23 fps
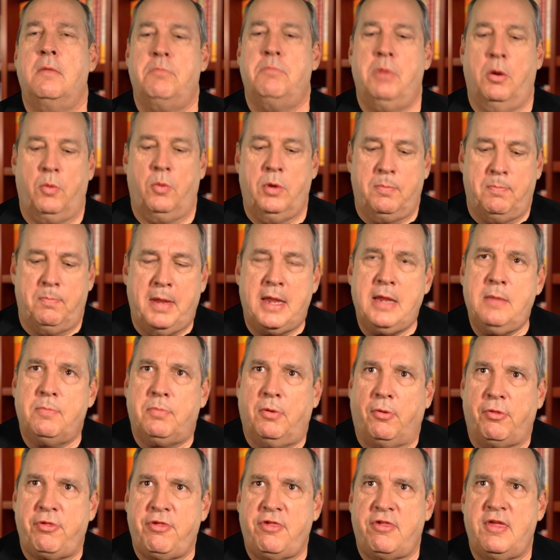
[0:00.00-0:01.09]
but when
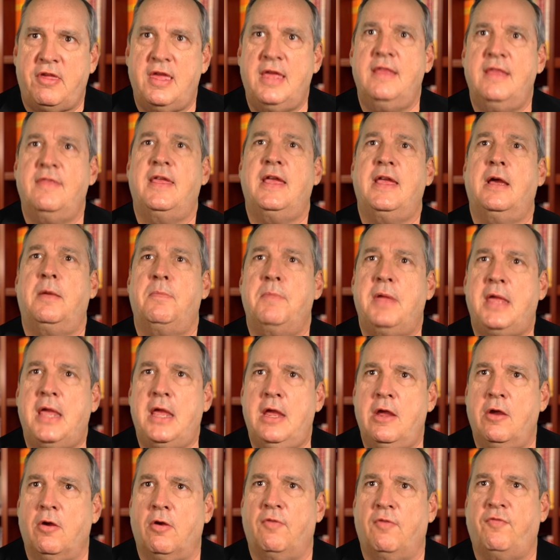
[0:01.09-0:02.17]
people see them,
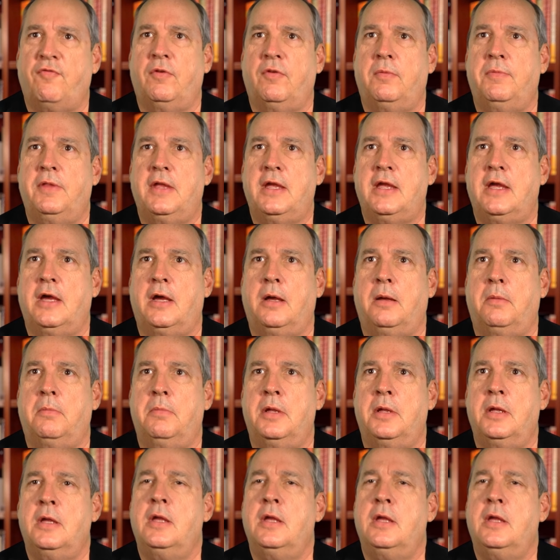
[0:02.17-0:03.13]
hear from them,